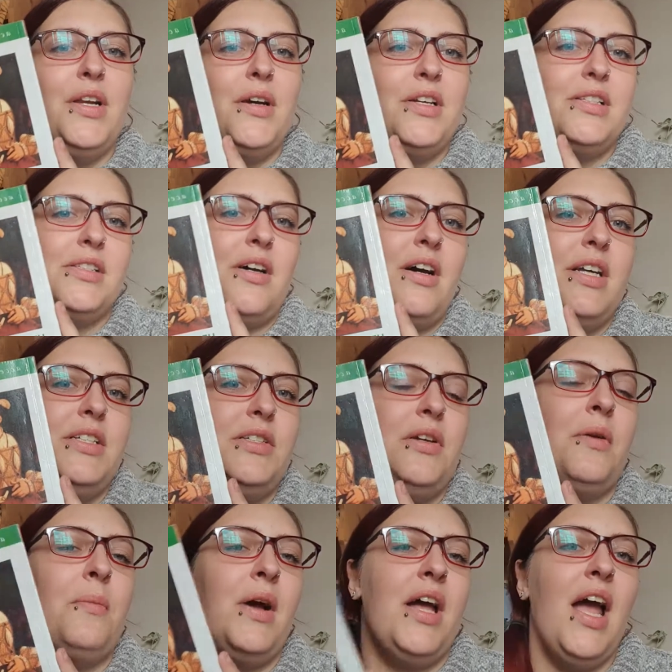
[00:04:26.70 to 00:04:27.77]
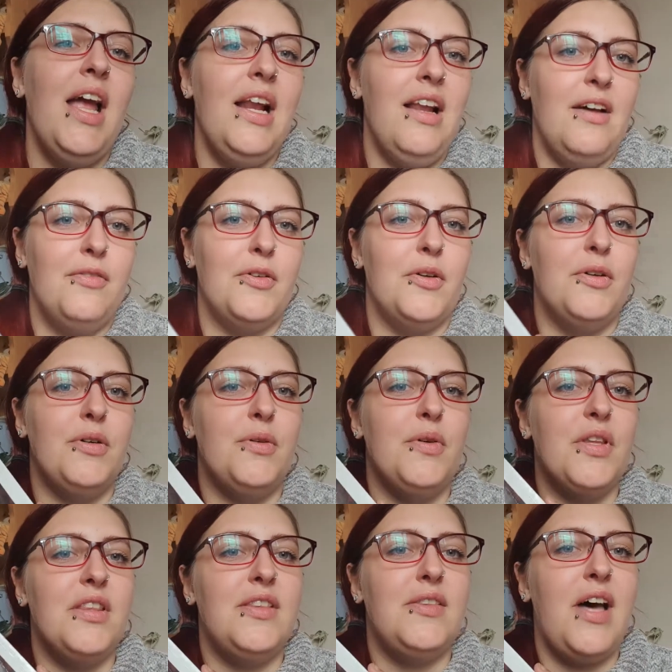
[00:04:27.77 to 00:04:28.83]
I started doing my
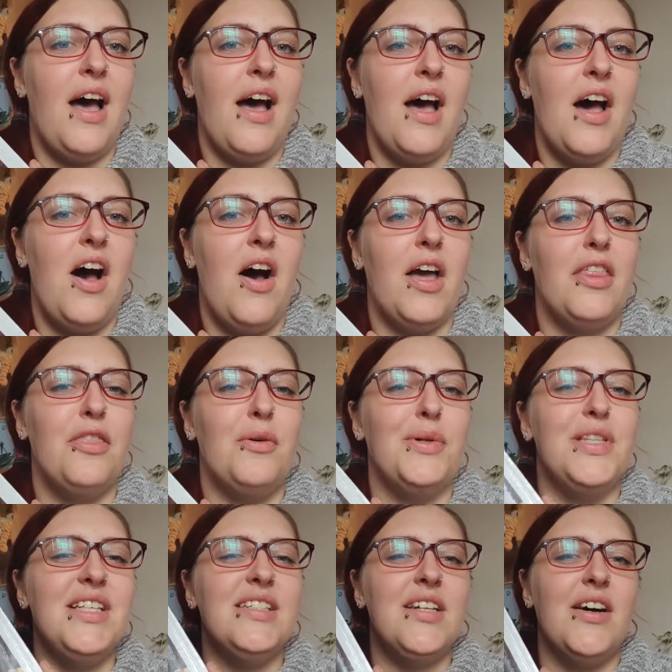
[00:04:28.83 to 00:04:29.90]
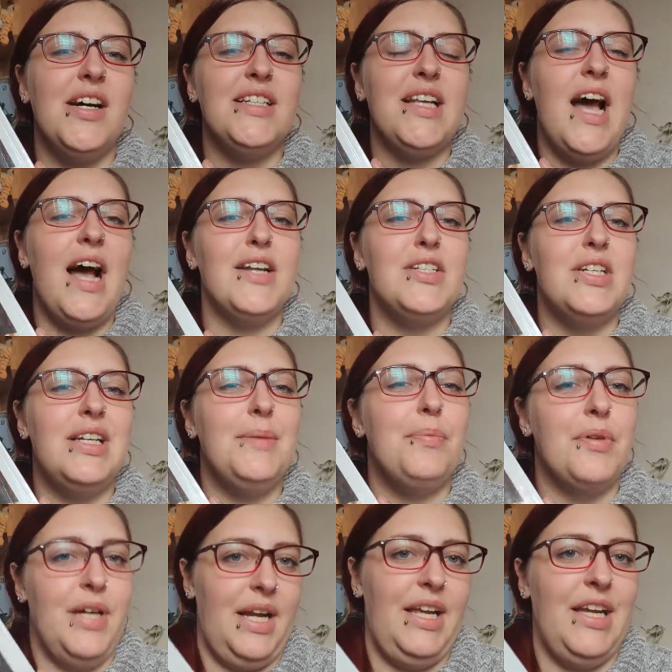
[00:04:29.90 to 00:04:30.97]
A-level that I thought this guy's actually
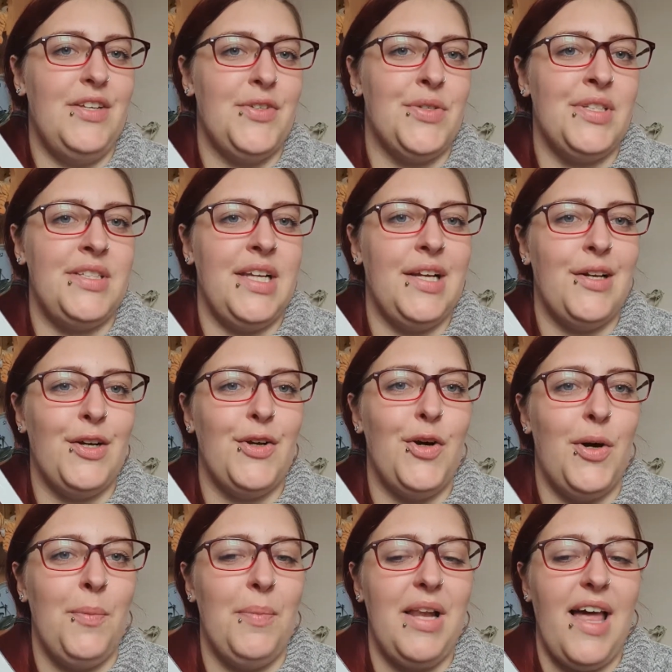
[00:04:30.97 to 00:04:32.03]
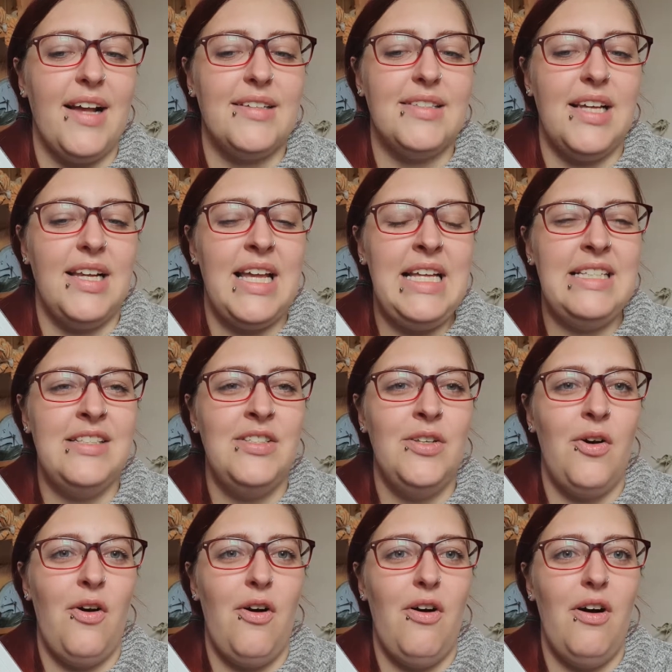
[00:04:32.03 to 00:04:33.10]
pretty interesting and complex, and he's
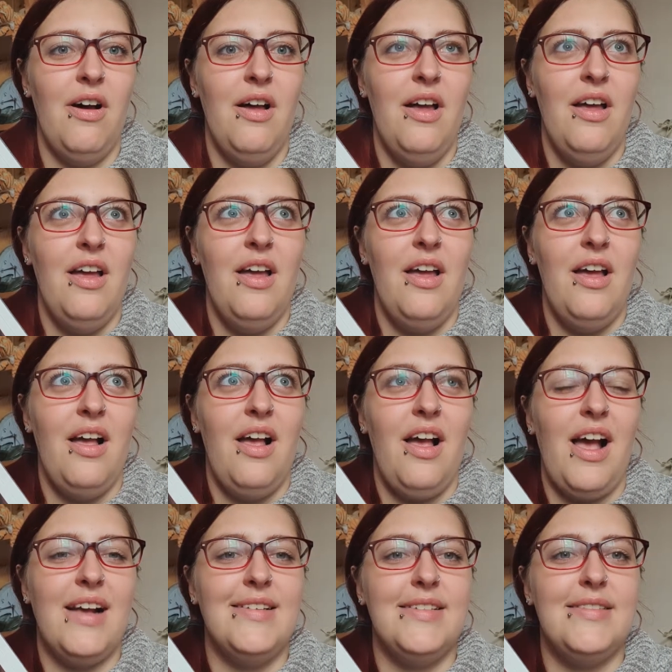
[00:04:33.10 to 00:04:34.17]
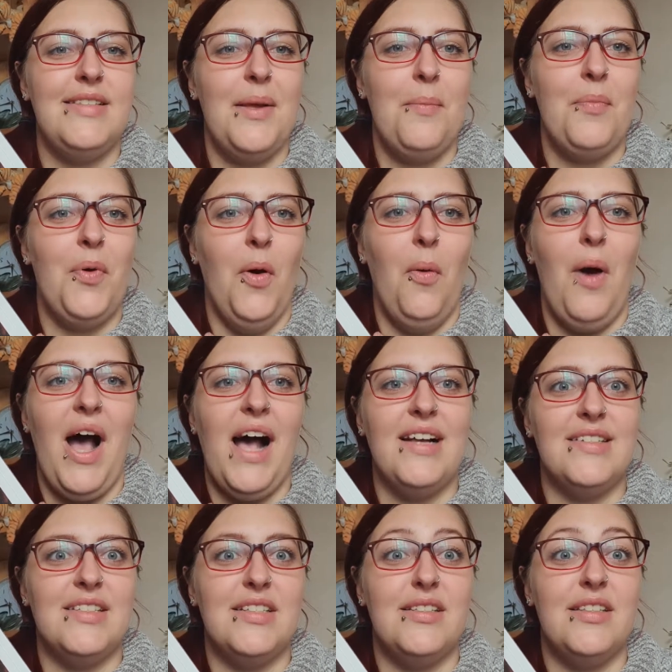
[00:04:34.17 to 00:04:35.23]
not as simple
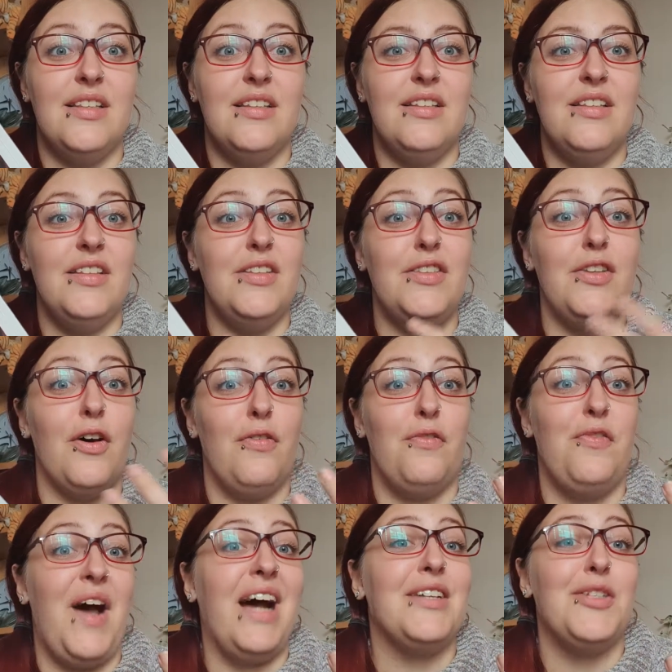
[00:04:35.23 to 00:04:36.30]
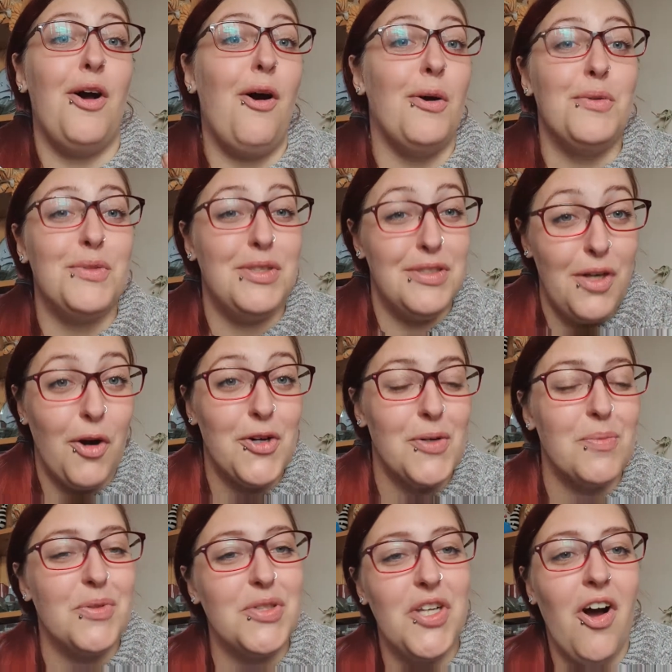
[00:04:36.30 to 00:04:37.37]
as the fat old
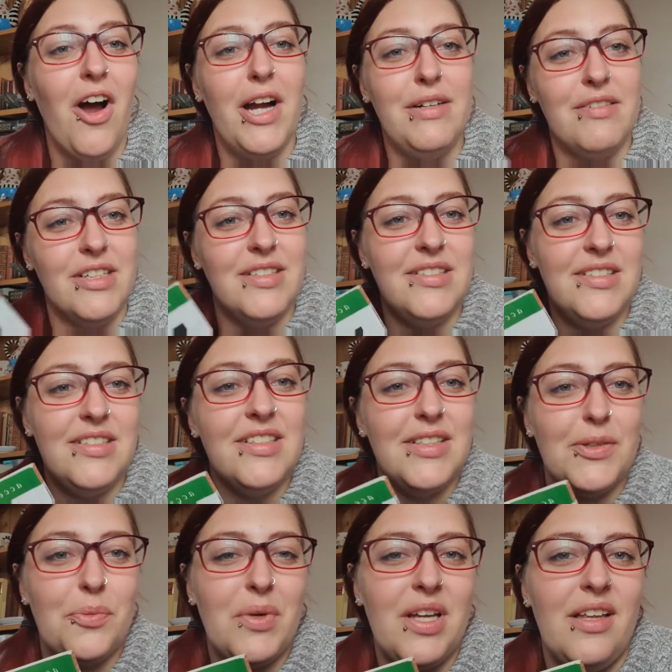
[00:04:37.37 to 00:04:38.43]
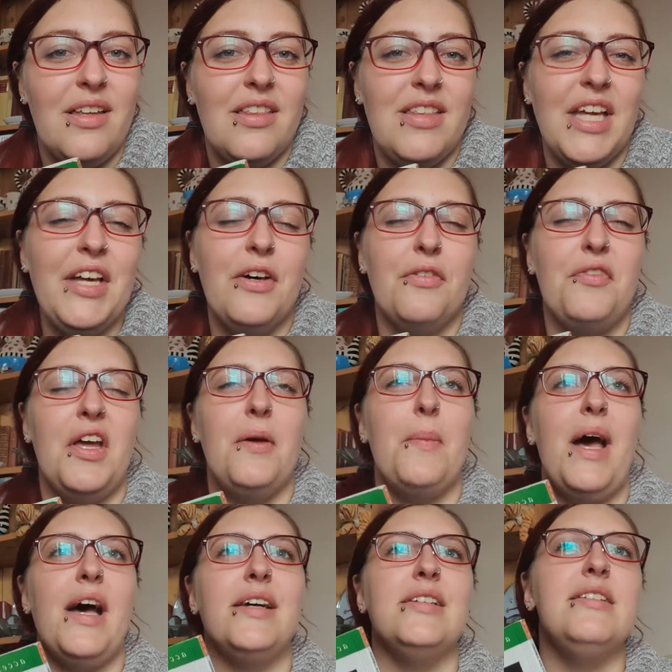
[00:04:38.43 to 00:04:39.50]
horrible tyrant that we think of him
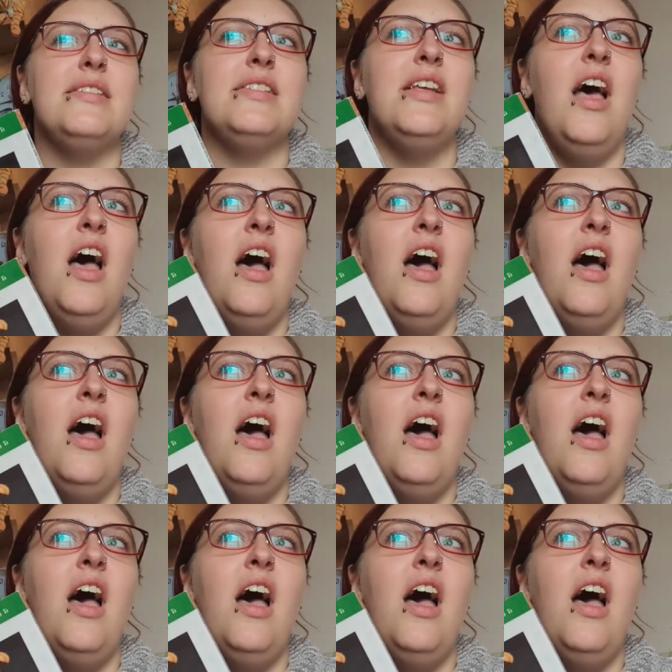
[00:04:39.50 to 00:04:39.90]
as.